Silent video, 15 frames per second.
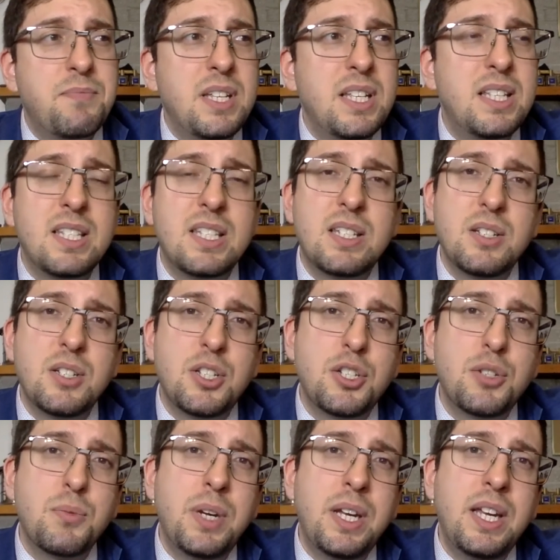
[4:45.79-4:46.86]
It's
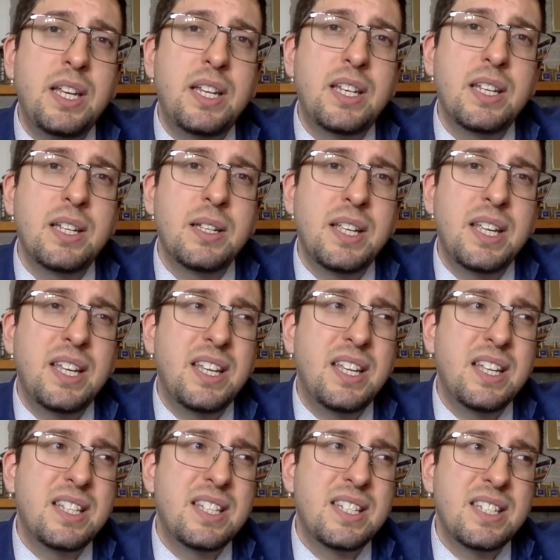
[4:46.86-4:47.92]
sweet,
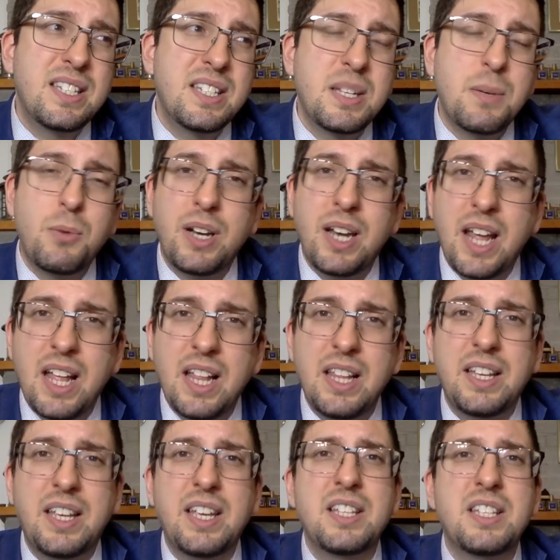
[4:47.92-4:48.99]
it's somewhat
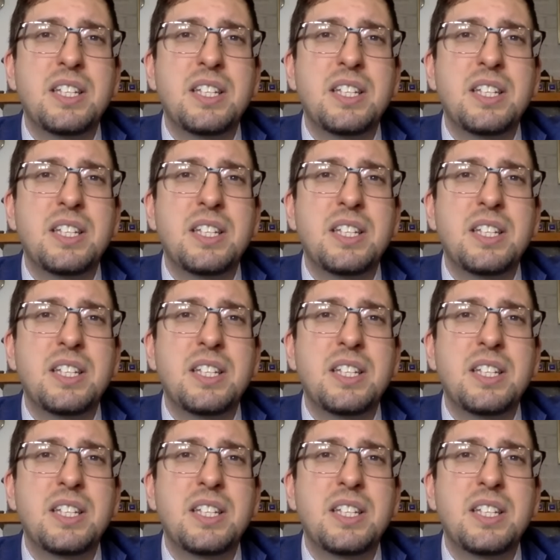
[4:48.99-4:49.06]
elegant,